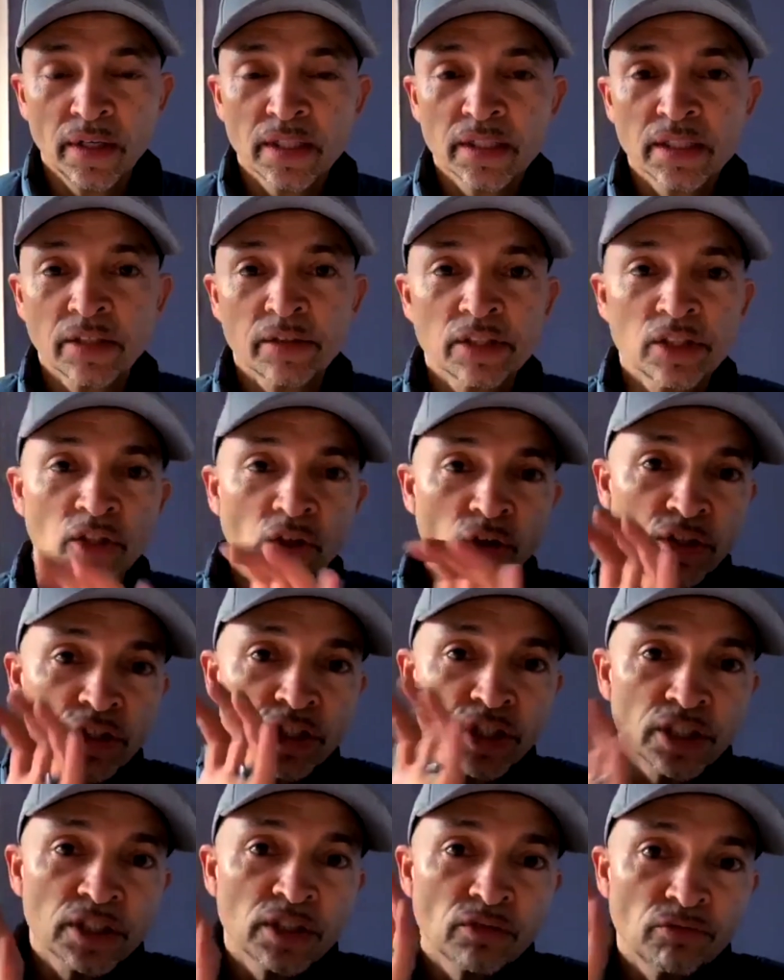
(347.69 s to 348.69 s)
So it's not
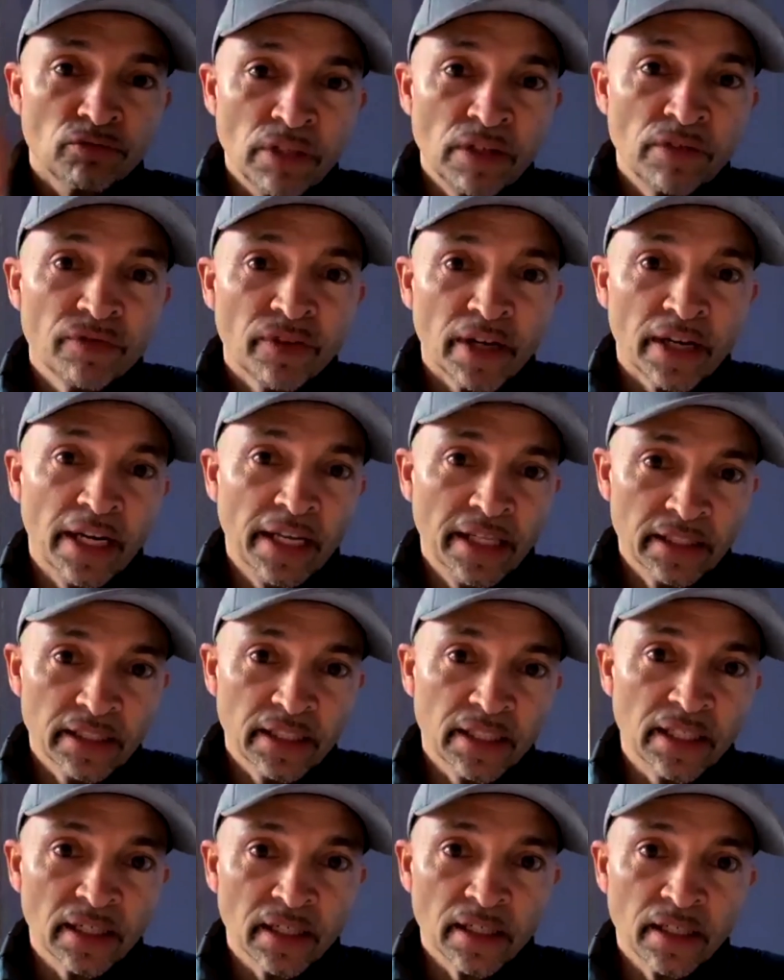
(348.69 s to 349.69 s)
just the
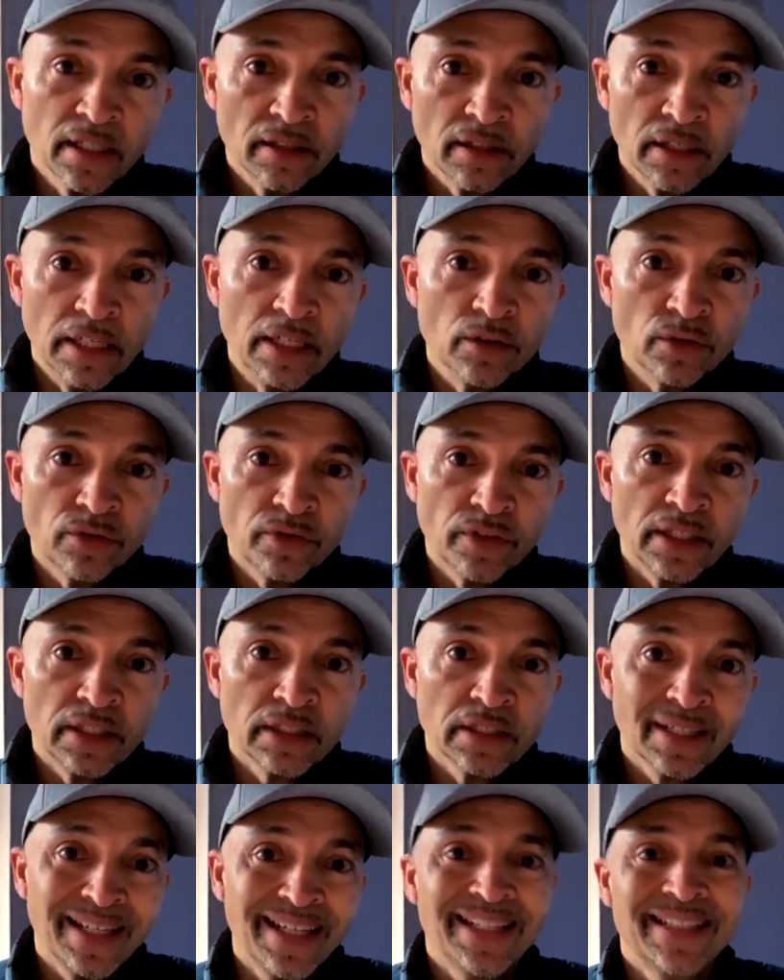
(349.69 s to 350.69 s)
refinancing legal
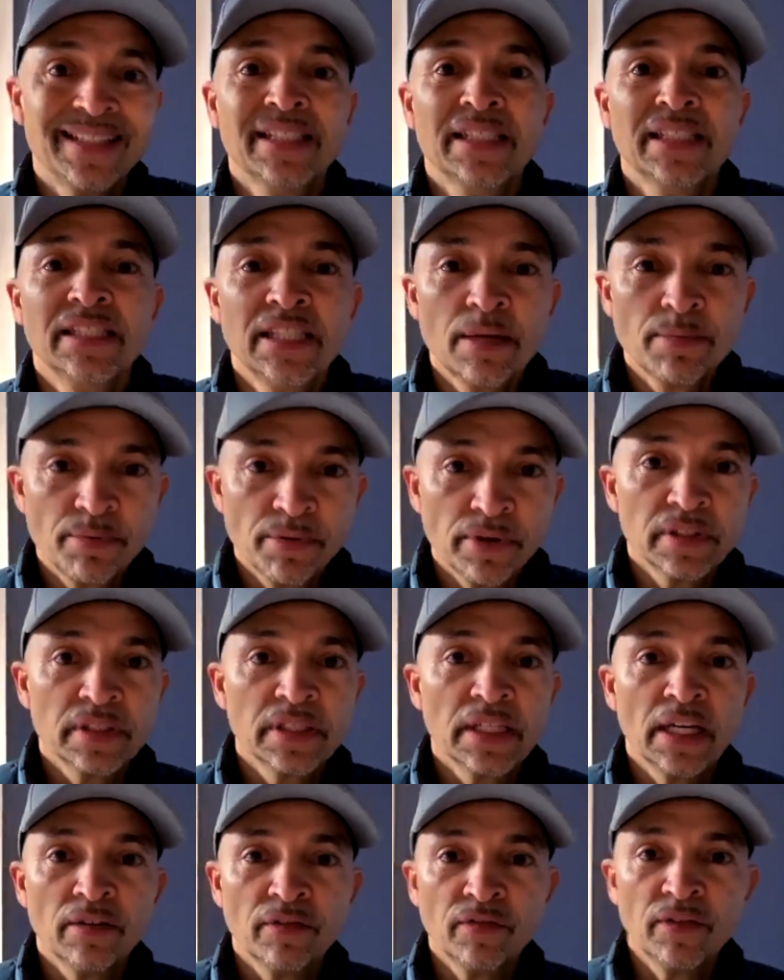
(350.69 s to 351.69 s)
fees. It's a separate
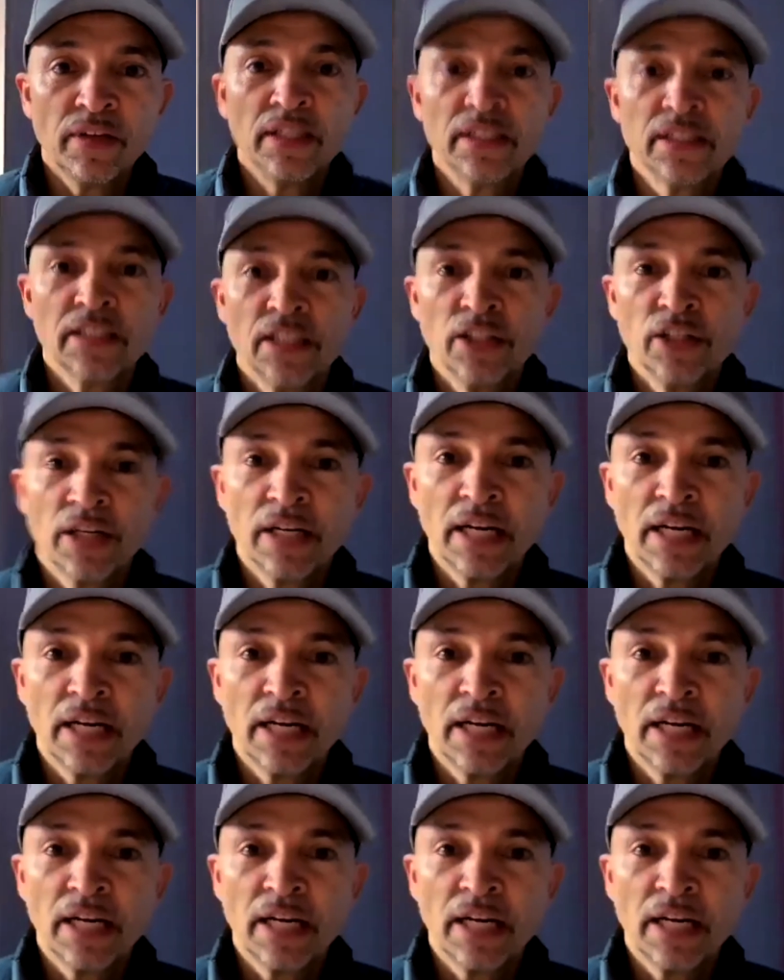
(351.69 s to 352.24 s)
set of fees that you're going to